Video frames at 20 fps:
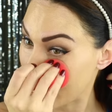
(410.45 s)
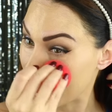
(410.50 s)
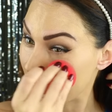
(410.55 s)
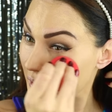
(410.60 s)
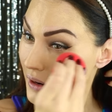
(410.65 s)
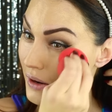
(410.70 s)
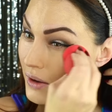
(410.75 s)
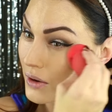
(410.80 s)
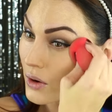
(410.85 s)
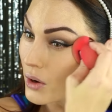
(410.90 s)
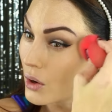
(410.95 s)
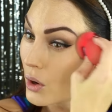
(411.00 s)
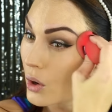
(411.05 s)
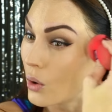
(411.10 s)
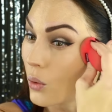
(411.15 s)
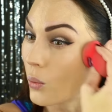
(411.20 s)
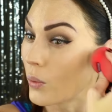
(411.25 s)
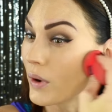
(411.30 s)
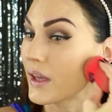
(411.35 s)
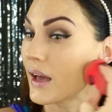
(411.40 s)
And
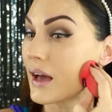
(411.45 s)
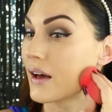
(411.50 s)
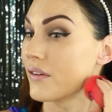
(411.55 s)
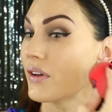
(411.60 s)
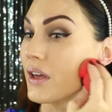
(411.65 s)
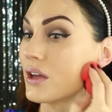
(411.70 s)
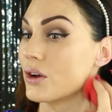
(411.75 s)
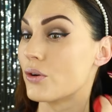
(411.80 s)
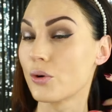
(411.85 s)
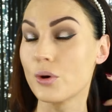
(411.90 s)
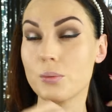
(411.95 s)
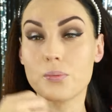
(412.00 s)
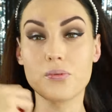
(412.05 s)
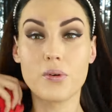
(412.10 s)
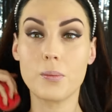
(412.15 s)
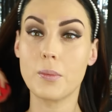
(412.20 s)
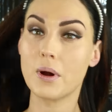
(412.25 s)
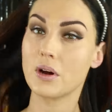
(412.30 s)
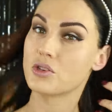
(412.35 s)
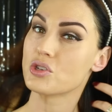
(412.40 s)
we have a group
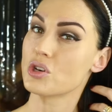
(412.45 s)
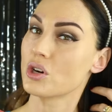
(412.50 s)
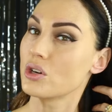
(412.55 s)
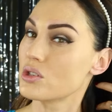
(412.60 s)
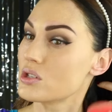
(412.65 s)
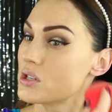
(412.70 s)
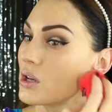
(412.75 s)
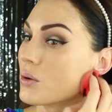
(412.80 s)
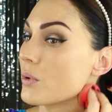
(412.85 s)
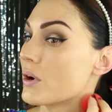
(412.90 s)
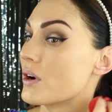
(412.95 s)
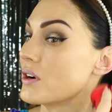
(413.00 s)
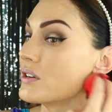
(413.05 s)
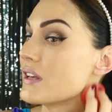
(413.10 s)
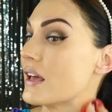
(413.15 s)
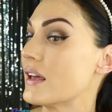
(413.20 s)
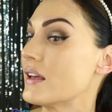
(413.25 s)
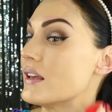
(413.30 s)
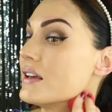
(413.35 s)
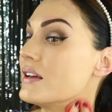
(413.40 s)
from our church that we are
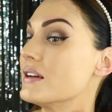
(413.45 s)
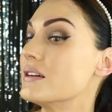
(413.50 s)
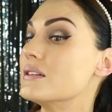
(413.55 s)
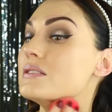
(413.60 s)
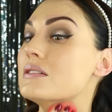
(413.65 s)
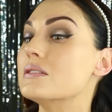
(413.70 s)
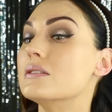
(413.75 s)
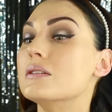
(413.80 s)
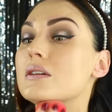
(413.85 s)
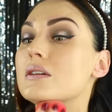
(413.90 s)
taking